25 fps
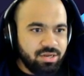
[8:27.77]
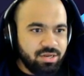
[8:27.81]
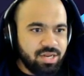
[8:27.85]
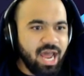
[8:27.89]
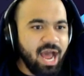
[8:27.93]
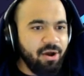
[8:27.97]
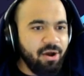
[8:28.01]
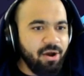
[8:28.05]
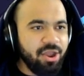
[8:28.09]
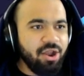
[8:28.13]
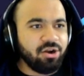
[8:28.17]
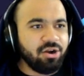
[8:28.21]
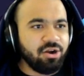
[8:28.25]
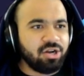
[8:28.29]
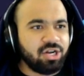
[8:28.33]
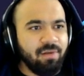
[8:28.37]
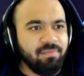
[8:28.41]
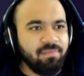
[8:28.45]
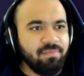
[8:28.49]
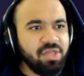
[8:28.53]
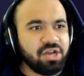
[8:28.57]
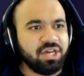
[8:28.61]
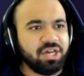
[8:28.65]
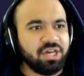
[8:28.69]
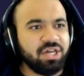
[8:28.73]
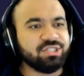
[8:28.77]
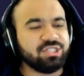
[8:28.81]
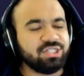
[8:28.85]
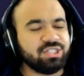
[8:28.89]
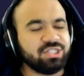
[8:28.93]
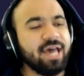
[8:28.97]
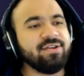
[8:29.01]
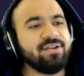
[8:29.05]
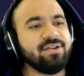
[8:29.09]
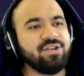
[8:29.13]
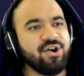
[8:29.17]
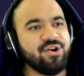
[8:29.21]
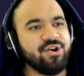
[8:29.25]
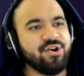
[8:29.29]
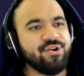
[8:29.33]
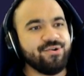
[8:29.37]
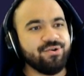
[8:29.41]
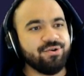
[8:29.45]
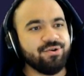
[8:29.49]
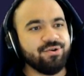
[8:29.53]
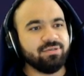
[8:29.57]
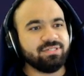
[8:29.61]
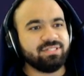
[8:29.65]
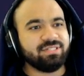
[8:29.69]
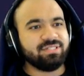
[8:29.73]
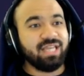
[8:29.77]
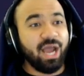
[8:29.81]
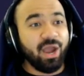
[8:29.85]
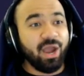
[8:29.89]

Now here come the contenders!